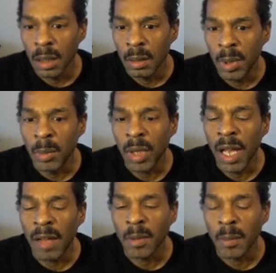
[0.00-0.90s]
people
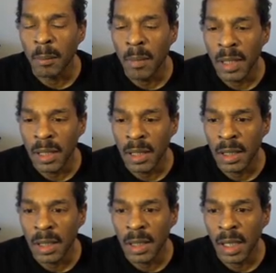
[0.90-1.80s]
having money
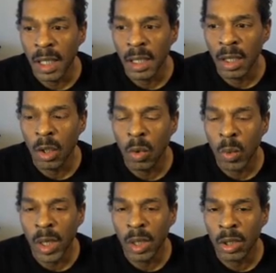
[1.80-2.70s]
and know
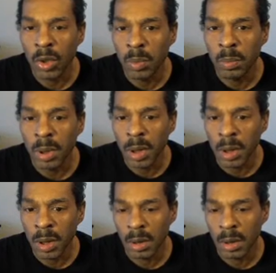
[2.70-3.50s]
where to put it.